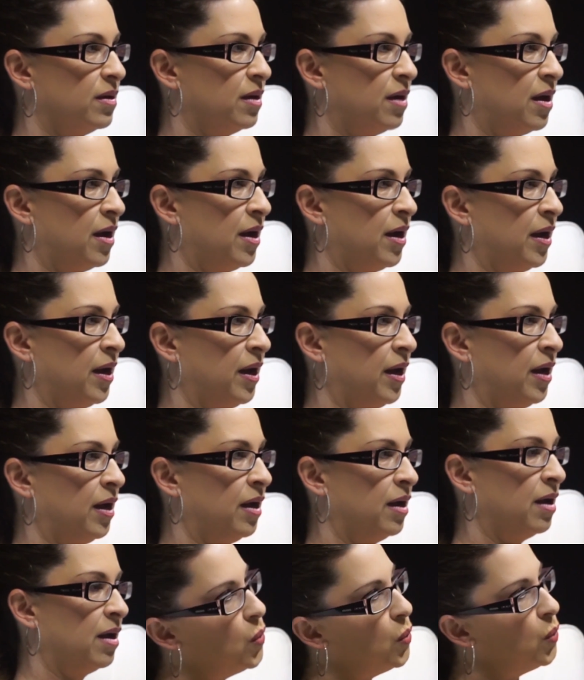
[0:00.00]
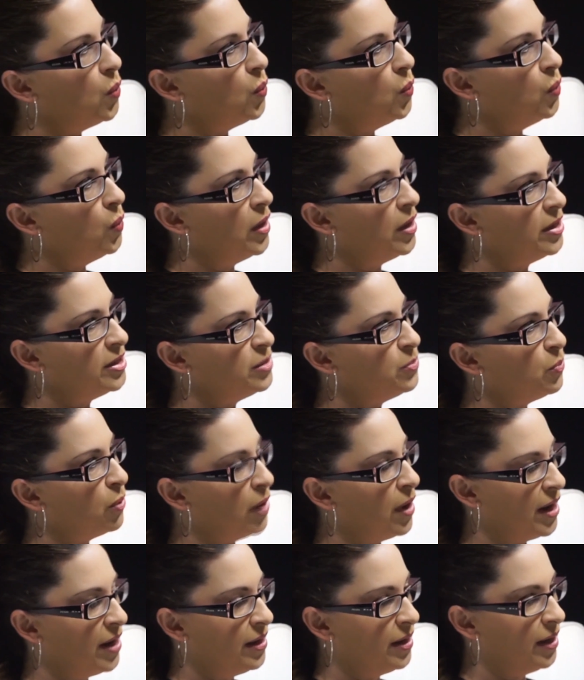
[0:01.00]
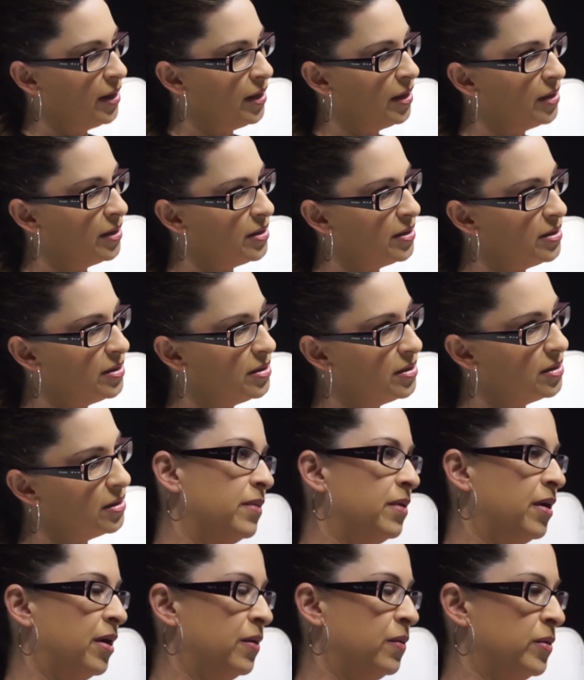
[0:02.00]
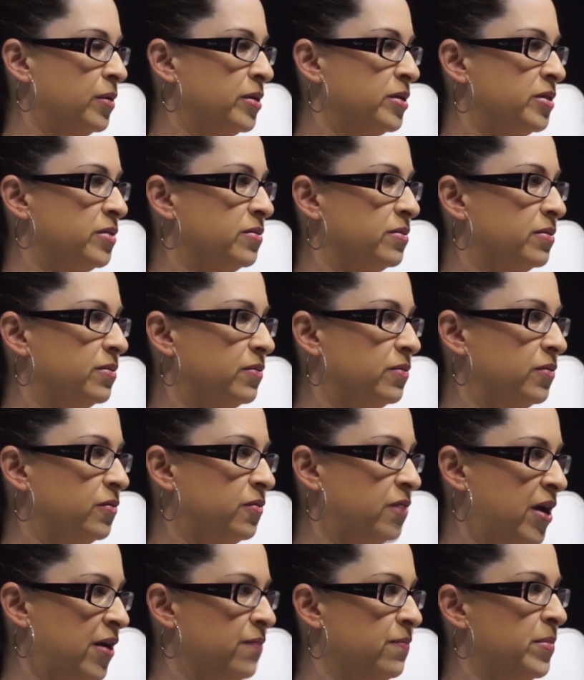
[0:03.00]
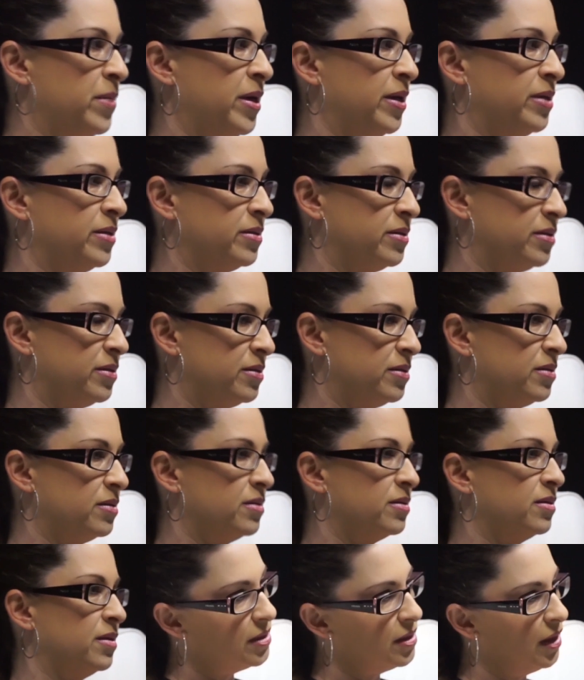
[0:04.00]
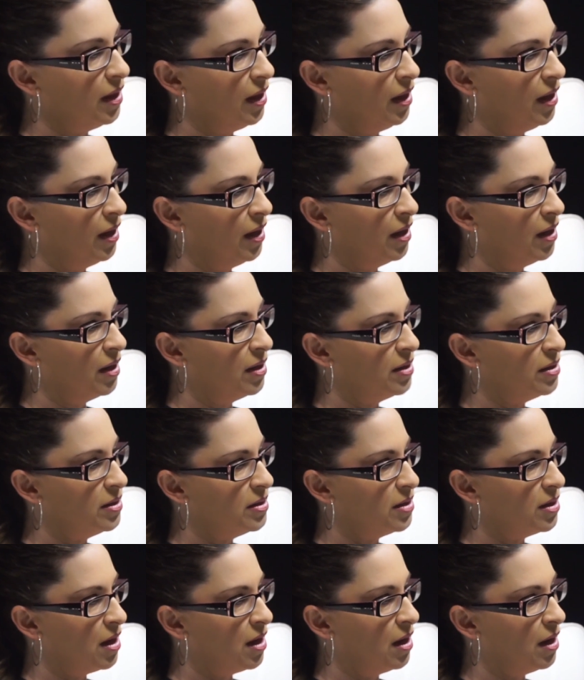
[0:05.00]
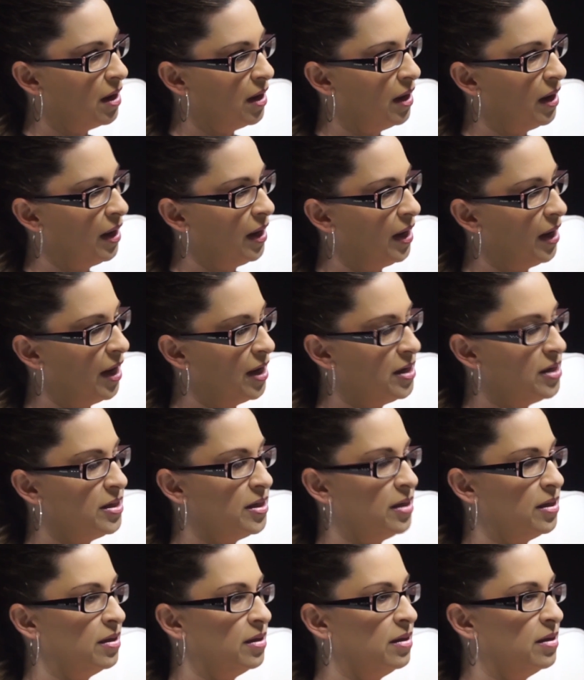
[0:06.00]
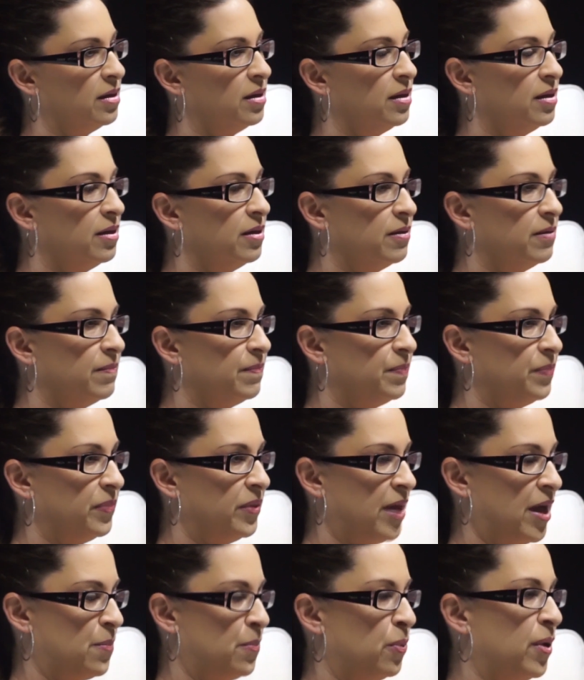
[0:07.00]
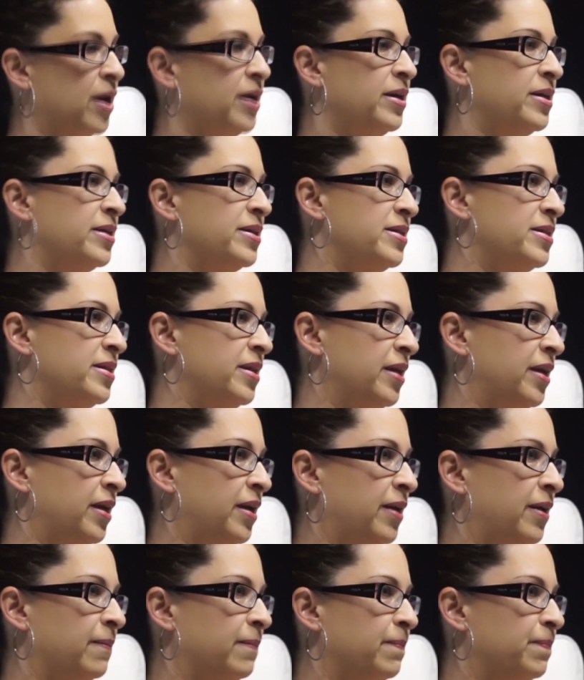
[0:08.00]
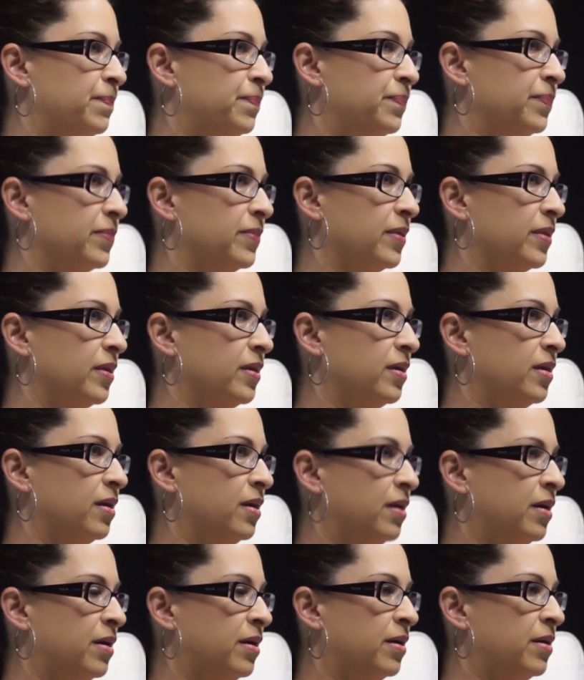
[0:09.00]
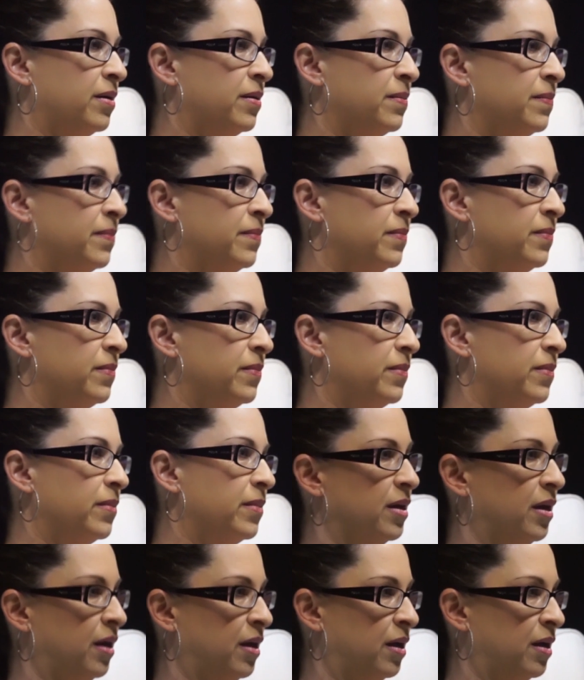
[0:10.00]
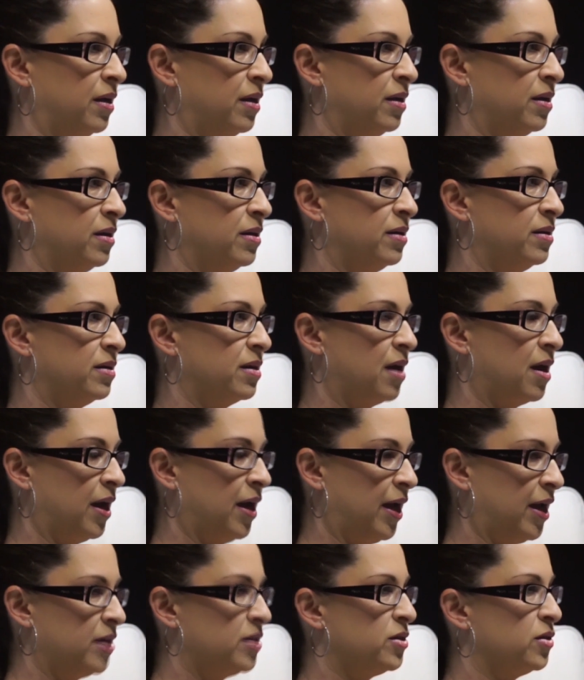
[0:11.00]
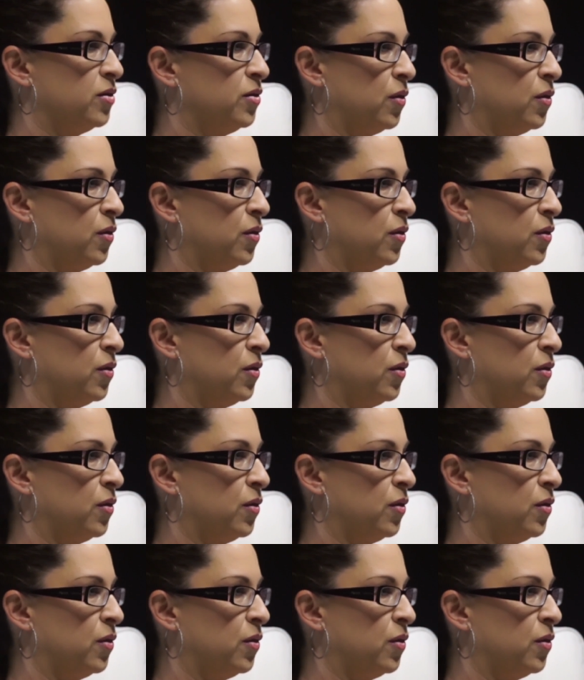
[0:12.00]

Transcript: I was pregnant. I was 5 months, and I ended that pregnancy, and I had to